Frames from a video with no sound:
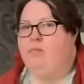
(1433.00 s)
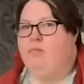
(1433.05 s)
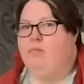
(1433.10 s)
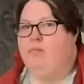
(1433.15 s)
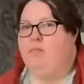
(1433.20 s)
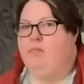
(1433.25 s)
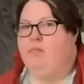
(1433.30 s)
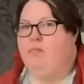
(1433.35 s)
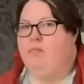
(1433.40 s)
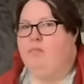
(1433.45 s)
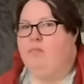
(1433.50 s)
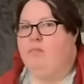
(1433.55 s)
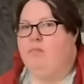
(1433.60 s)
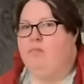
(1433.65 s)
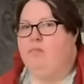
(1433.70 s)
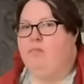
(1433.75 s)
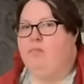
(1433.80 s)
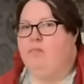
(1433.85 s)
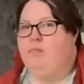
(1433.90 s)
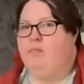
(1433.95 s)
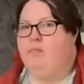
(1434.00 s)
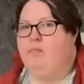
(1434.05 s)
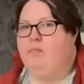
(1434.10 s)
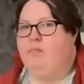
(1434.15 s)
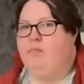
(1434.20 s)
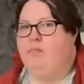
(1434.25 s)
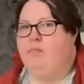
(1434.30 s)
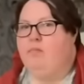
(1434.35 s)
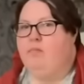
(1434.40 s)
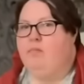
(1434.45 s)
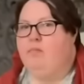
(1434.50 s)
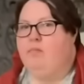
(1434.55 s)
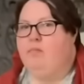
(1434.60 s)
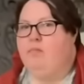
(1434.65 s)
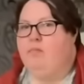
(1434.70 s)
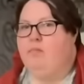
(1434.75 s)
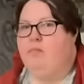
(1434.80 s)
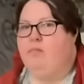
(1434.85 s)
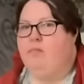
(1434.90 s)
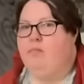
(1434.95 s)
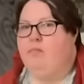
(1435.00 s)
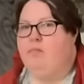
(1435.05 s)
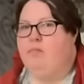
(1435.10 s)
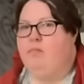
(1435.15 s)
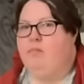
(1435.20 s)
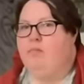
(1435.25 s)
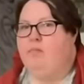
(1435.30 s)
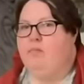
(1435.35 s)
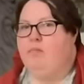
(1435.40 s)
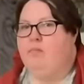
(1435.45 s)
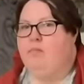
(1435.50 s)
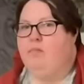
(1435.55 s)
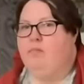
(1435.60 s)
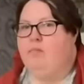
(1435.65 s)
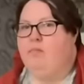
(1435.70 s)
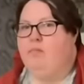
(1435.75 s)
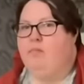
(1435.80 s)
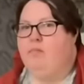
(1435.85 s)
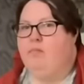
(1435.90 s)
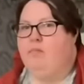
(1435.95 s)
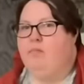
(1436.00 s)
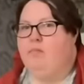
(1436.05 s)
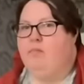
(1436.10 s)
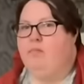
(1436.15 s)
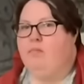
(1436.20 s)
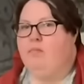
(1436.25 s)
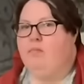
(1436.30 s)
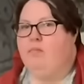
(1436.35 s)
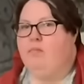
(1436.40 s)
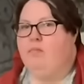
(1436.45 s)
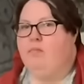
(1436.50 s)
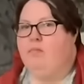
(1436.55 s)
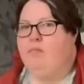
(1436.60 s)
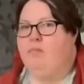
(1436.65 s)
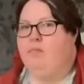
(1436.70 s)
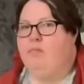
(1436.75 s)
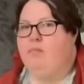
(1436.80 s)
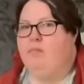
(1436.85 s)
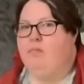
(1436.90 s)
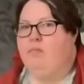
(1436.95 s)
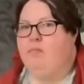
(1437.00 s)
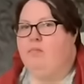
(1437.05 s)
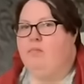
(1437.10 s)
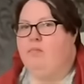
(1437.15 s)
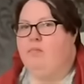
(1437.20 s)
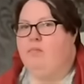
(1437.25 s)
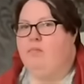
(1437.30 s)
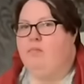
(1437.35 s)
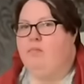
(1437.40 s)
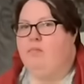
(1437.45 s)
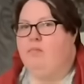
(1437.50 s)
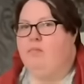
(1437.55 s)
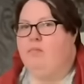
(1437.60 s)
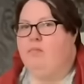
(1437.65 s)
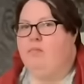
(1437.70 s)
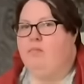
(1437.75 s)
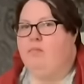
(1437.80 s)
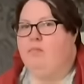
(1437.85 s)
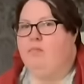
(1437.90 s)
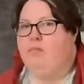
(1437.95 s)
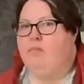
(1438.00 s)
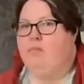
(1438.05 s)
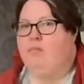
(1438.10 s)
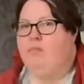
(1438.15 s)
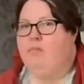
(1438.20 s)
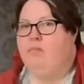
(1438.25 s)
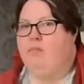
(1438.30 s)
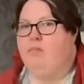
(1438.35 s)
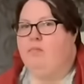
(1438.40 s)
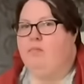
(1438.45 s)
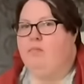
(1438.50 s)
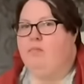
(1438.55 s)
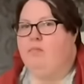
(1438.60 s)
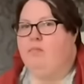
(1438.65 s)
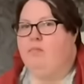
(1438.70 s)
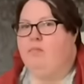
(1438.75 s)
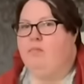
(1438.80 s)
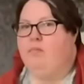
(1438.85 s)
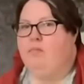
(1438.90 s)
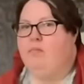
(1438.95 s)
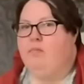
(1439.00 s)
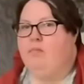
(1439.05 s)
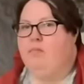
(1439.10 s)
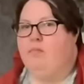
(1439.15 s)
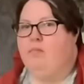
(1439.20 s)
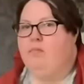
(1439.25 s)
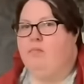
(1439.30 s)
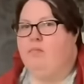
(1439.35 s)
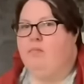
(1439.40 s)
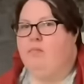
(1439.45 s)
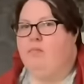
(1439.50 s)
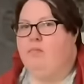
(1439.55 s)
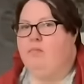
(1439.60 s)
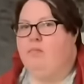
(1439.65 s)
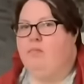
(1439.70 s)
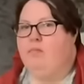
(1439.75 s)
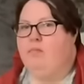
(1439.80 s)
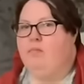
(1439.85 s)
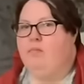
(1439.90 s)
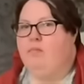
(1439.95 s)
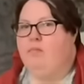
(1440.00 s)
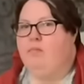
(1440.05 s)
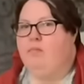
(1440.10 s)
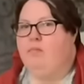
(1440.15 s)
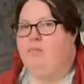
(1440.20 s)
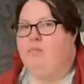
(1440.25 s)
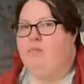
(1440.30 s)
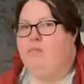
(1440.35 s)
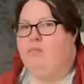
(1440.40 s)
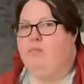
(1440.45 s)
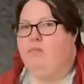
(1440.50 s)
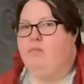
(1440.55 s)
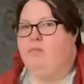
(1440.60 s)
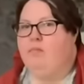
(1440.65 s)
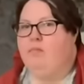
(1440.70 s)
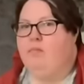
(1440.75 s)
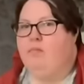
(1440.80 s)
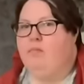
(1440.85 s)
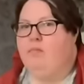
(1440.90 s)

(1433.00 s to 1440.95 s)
(silent)